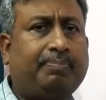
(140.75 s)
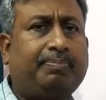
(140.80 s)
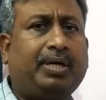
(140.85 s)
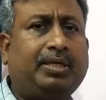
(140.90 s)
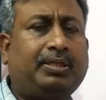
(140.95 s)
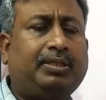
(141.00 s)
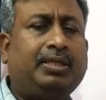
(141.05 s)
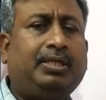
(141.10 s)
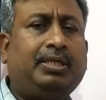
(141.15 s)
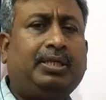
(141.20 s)

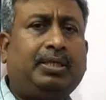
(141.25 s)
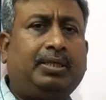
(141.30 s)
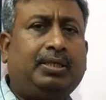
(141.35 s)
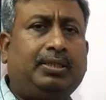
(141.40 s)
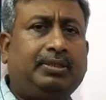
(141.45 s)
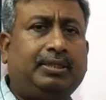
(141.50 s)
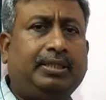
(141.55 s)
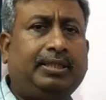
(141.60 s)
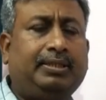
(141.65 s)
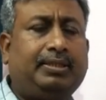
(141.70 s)
But
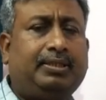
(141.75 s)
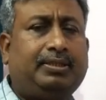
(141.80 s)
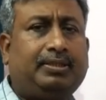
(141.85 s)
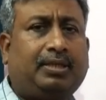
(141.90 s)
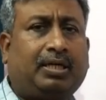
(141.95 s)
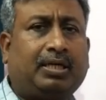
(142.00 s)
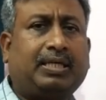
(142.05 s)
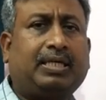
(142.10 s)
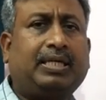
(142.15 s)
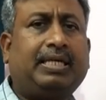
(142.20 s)
the
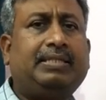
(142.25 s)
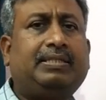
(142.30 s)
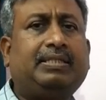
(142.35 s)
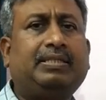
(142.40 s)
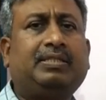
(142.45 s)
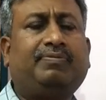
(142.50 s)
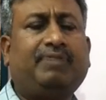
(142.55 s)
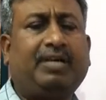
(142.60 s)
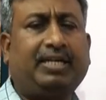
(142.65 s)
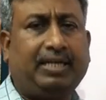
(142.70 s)
occurrence
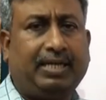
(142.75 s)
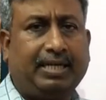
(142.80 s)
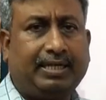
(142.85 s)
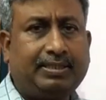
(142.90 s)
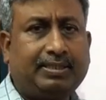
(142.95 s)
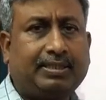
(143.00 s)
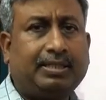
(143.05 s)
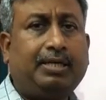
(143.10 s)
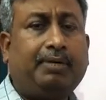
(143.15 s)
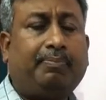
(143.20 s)
is very less,
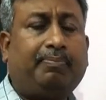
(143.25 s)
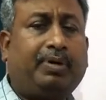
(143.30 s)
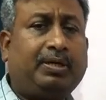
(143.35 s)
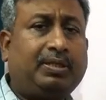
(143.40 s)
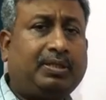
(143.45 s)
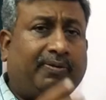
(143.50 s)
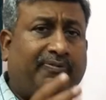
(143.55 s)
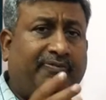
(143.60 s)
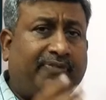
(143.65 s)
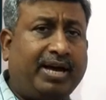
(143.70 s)
but
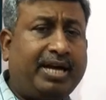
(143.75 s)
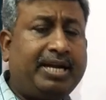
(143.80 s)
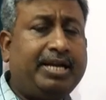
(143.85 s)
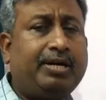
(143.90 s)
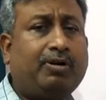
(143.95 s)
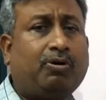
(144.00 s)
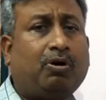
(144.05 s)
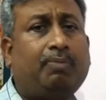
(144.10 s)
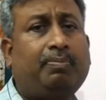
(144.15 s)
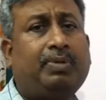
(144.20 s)
the very
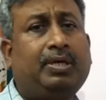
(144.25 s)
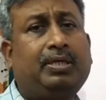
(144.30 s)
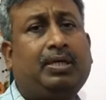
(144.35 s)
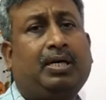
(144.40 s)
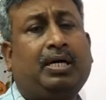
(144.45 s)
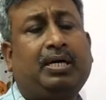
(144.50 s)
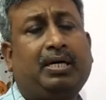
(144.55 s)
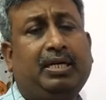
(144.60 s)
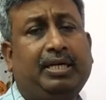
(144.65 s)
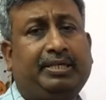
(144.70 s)
common
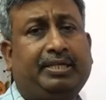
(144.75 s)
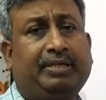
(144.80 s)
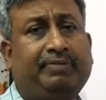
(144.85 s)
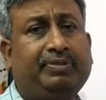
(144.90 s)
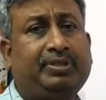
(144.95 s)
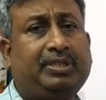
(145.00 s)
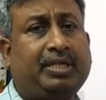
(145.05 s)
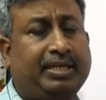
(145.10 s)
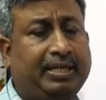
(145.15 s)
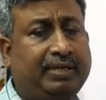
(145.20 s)
are related
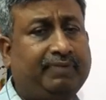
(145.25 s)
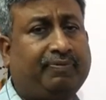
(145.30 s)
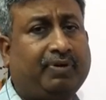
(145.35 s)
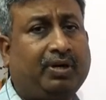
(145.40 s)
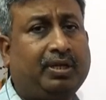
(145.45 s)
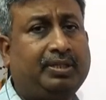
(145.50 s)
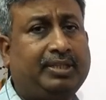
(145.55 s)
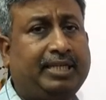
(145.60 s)
with the rainfall.